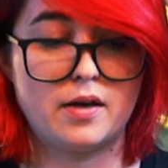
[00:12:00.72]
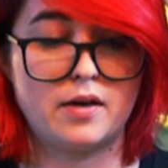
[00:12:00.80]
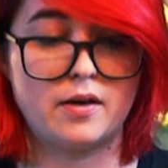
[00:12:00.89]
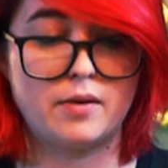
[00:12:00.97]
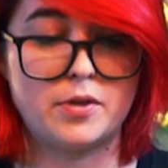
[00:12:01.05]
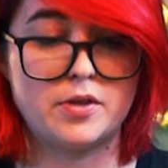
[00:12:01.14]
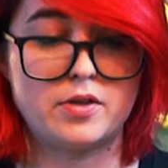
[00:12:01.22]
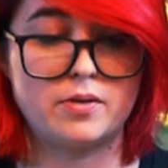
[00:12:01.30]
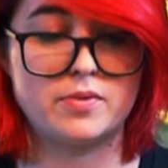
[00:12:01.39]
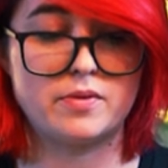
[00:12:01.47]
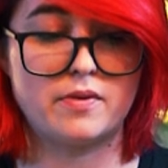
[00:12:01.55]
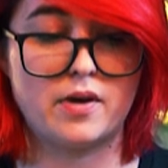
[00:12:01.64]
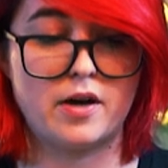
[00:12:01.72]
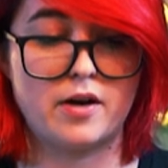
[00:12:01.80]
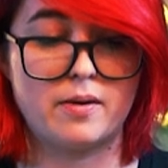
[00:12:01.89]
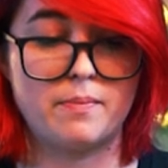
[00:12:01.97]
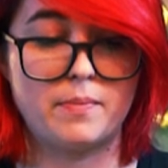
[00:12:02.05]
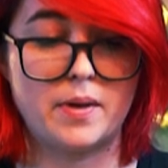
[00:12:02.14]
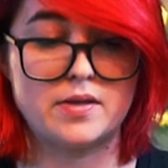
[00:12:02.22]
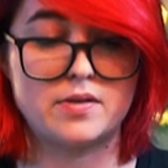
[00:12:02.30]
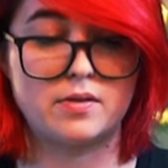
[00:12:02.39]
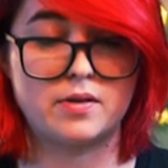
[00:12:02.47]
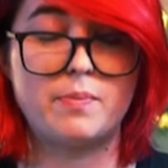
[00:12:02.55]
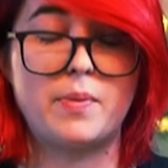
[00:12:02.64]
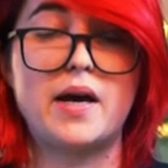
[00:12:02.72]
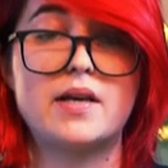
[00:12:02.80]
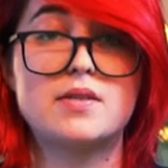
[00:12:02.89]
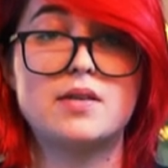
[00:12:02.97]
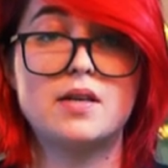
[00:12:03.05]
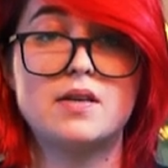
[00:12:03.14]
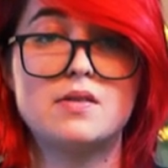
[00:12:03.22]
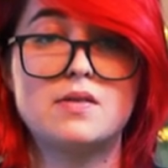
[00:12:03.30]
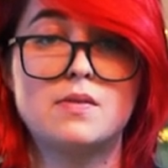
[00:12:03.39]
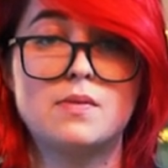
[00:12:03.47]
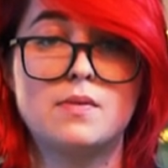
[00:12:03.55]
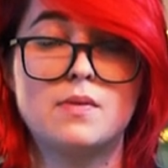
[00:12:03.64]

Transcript: um, in terms of our mental capacities,